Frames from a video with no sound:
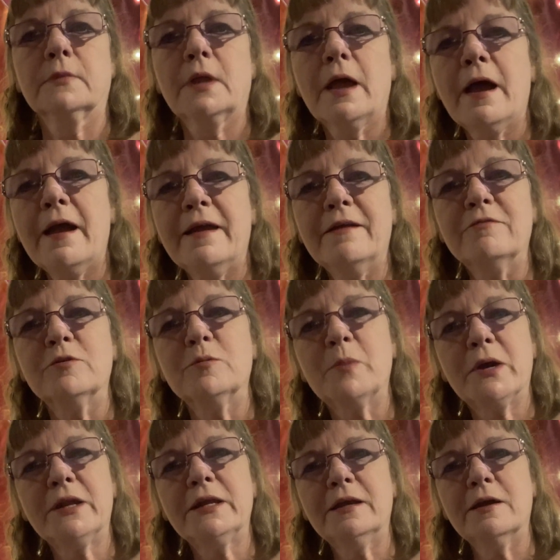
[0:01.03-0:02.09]
Hi
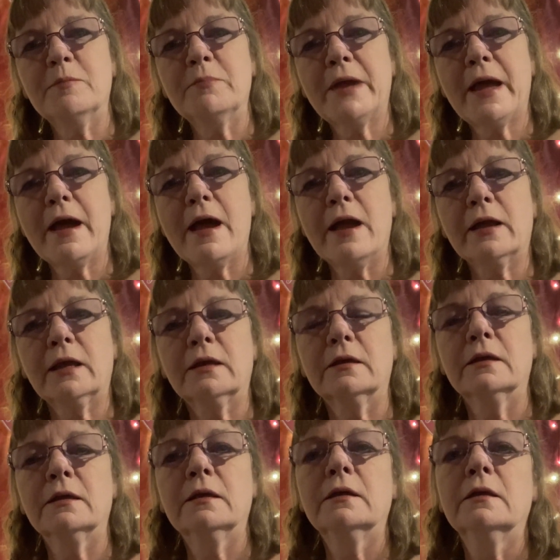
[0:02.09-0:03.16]
everybody, I'm back.
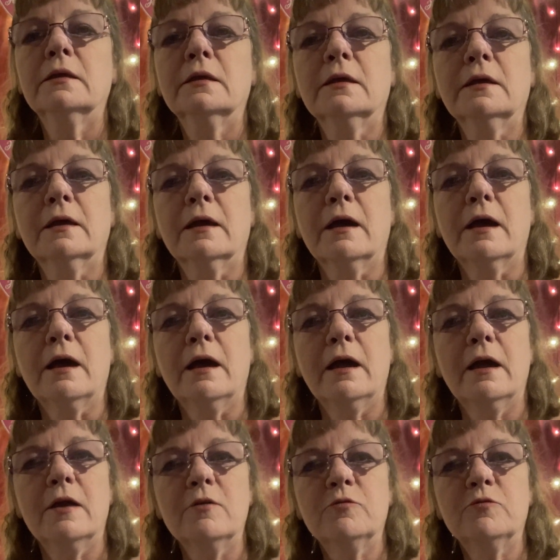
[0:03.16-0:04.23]

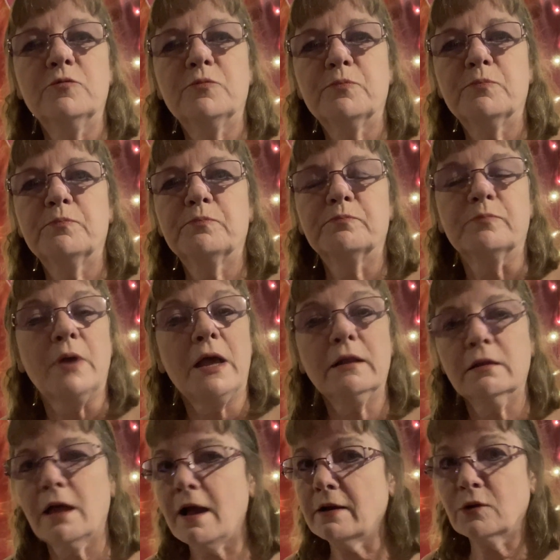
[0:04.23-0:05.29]
I've had a
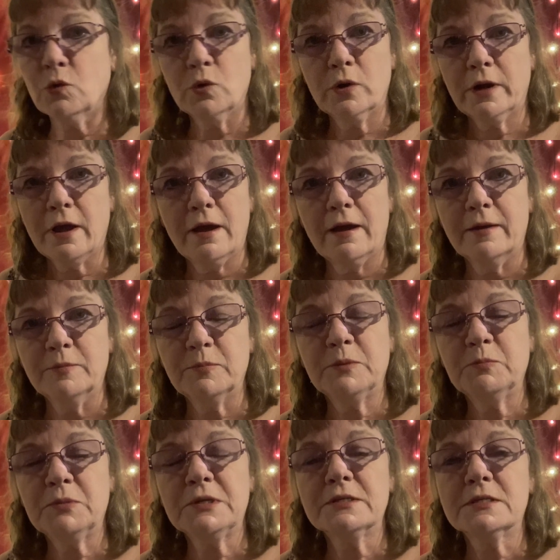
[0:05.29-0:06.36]
lot going on,
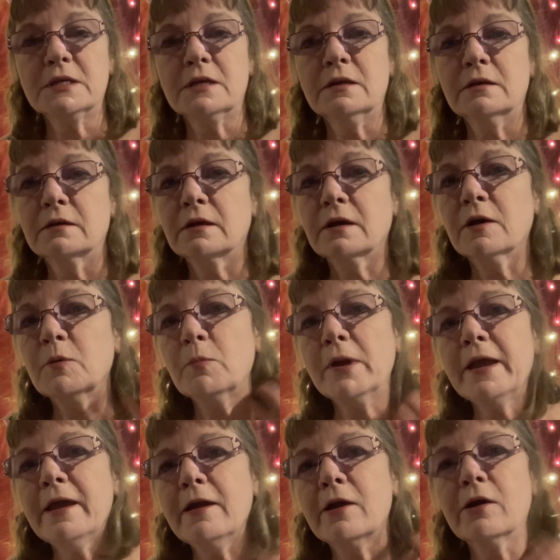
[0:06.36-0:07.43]
been busy. Cut my
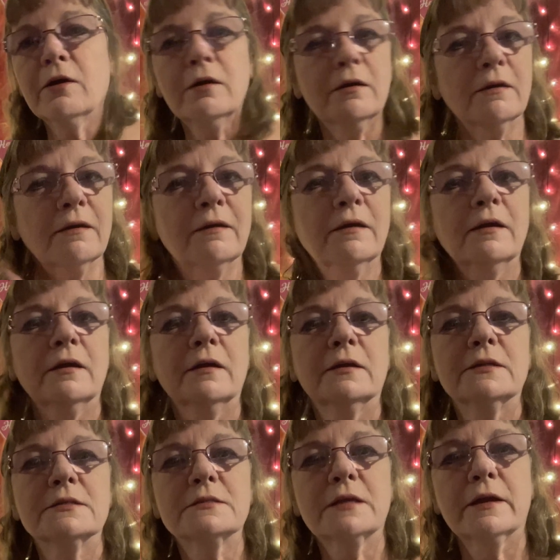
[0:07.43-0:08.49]
hair.
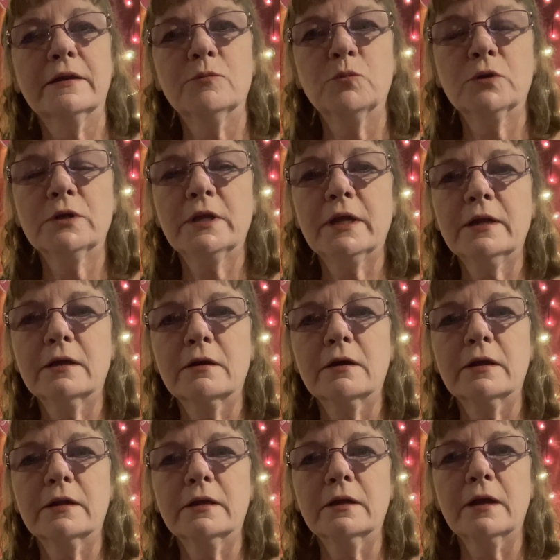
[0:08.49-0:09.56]
Decided one day to
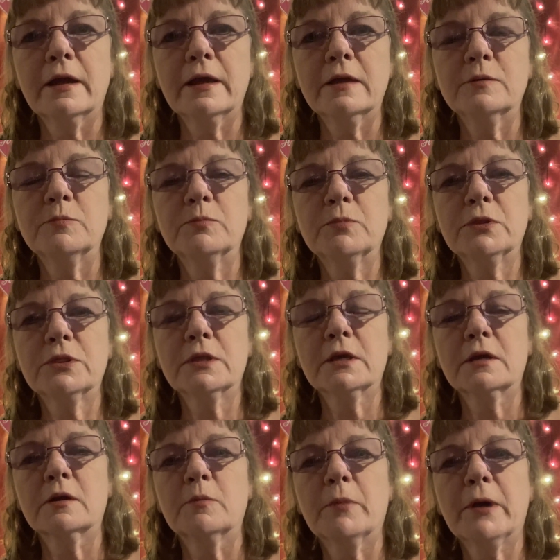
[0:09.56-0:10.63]
cut it. I had been
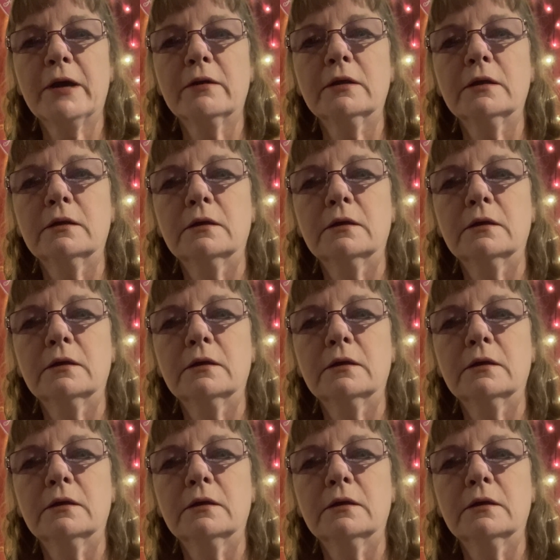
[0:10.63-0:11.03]
thinking about it.